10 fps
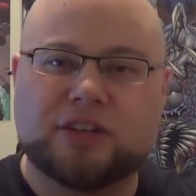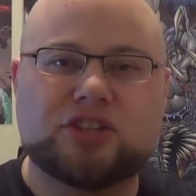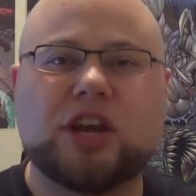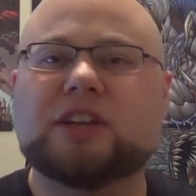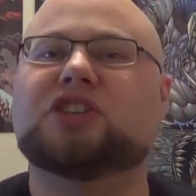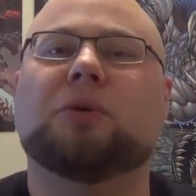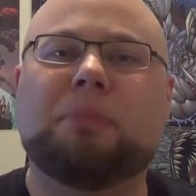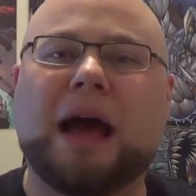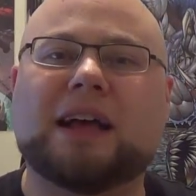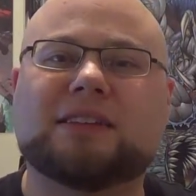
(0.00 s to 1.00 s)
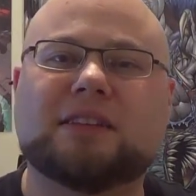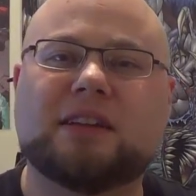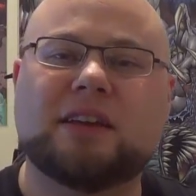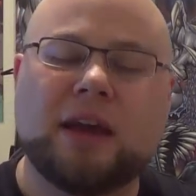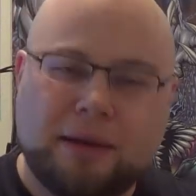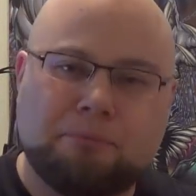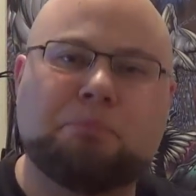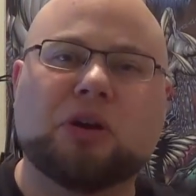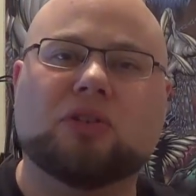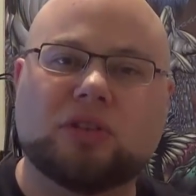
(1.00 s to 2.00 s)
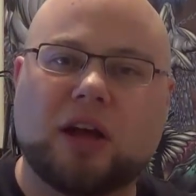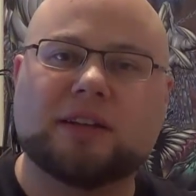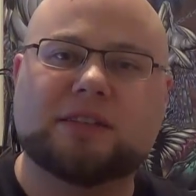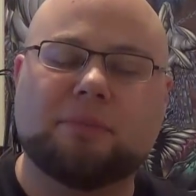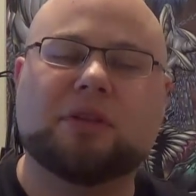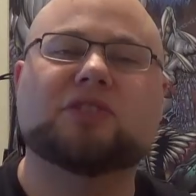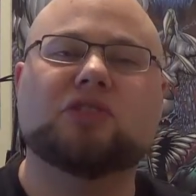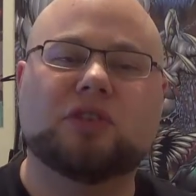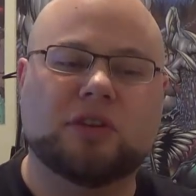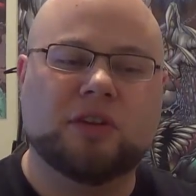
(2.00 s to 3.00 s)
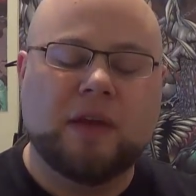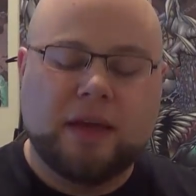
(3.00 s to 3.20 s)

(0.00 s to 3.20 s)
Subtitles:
change the opacity, build on something, so you can